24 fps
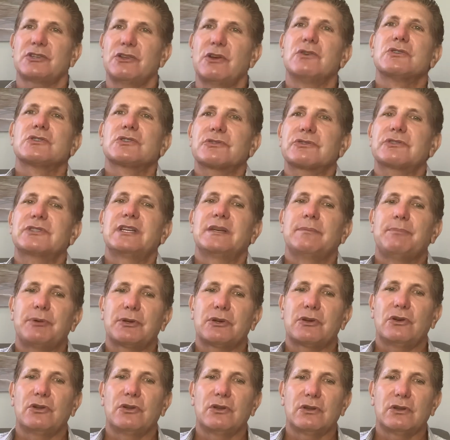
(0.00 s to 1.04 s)
Those are
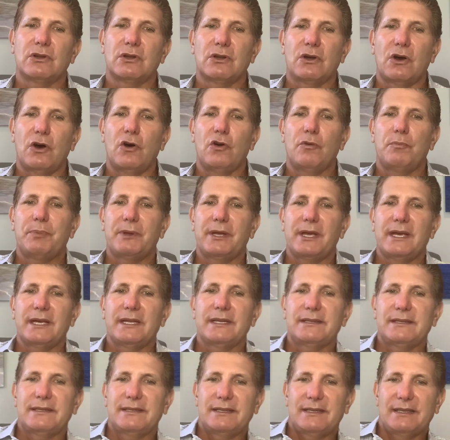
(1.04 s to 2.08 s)
typical
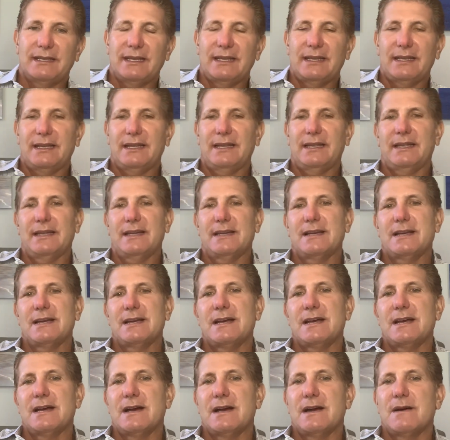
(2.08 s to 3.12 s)
opiate
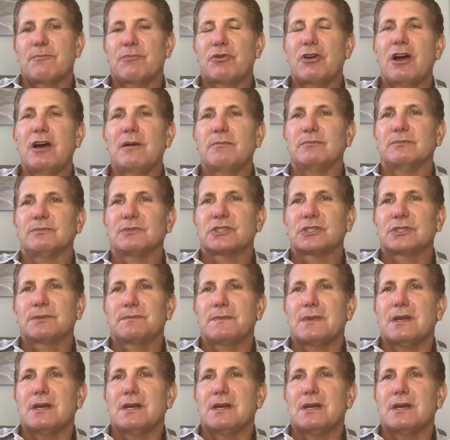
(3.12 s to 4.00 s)
problems.